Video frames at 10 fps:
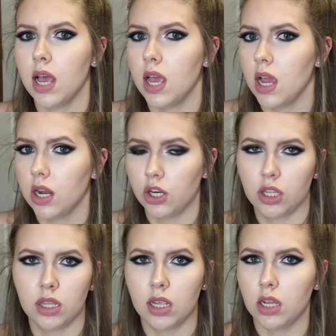It
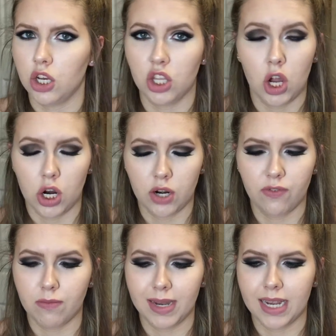just hurt
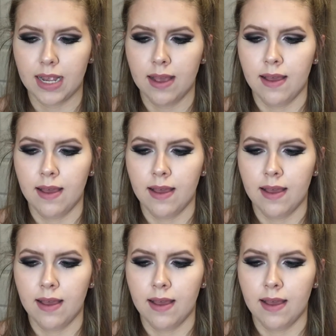for me.